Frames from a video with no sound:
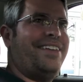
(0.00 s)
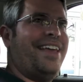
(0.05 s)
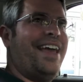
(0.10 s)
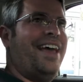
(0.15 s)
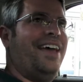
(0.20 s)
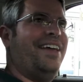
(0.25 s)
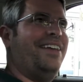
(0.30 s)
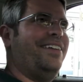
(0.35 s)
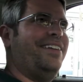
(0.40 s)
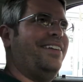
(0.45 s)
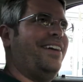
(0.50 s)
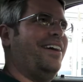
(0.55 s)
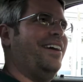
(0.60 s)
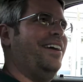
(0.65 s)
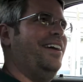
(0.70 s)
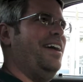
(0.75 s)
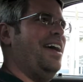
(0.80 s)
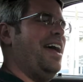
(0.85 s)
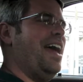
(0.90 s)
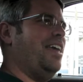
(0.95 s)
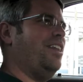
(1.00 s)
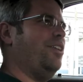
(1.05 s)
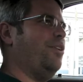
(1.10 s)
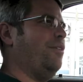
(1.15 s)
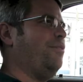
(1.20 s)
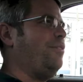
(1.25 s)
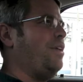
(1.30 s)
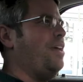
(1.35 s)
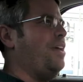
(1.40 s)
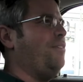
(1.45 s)
It is. And, uh, you
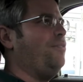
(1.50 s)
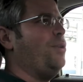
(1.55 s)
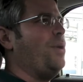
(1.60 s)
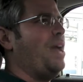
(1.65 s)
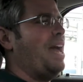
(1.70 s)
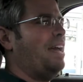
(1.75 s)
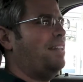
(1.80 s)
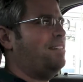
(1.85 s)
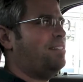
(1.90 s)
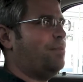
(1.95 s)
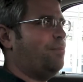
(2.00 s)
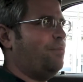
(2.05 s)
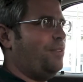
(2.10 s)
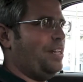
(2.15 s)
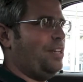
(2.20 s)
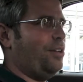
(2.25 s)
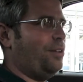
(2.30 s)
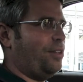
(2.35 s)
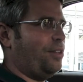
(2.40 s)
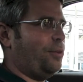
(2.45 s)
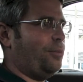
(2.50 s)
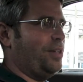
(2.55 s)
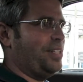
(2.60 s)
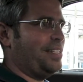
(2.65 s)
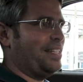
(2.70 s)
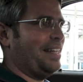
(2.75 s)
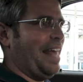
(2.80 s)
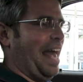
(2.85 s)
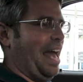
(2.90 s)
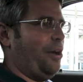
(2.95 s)
know, if, if you had some video that was
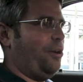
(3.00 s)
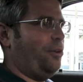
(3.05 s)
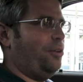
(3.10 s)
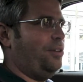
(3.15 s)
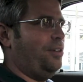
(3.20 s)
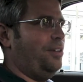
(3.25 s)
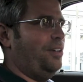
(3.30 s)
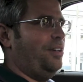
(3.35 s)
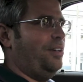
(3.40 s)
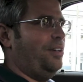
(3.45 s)
allowed,